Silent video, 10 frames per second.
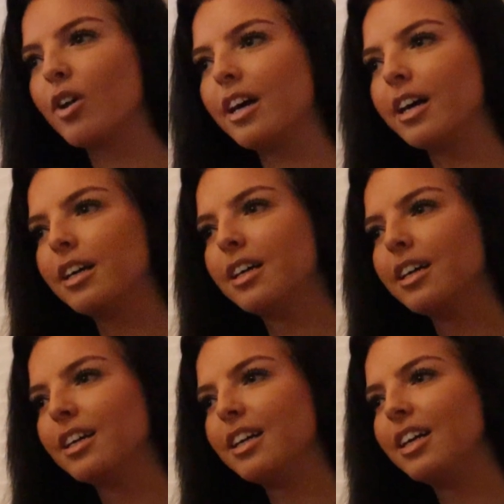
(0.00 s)
got it. Yeah,
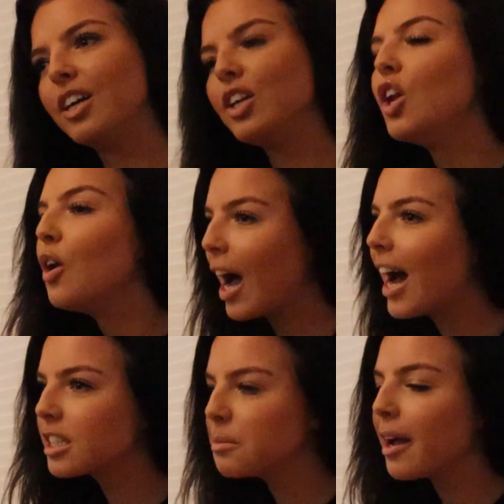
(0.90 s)
no clothes. No, it
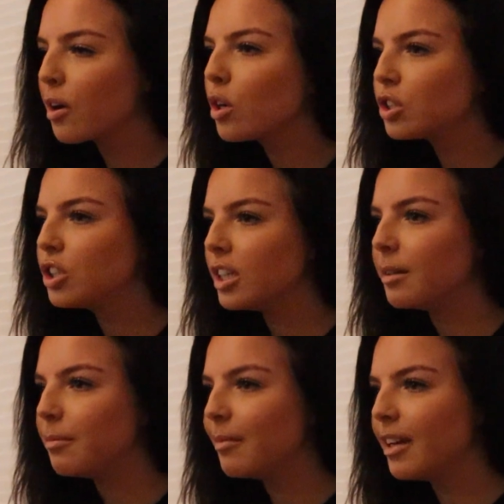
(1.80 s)
has to be a
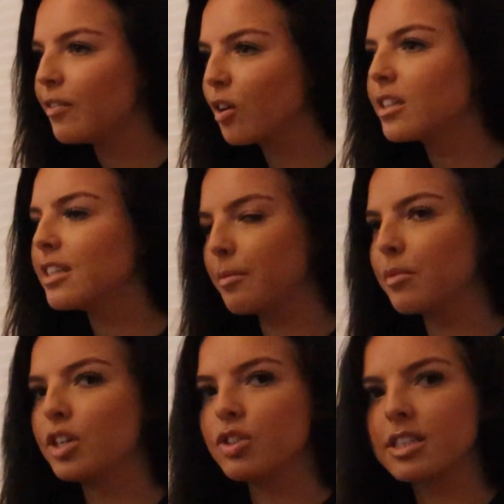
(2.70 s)
costume. If it goes,
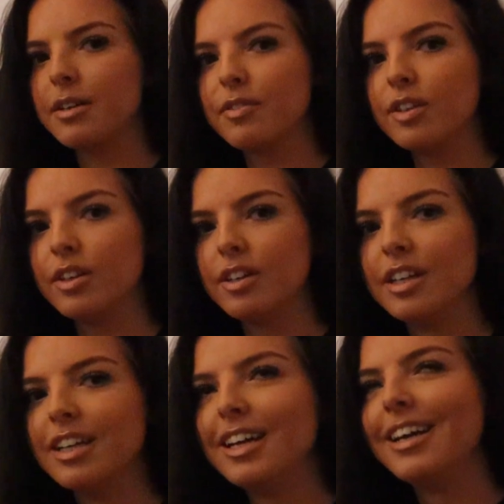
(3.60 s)
yeah, the costume is no
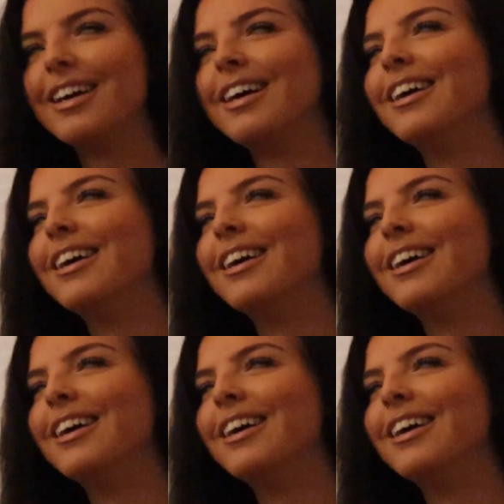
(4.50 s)
clothes.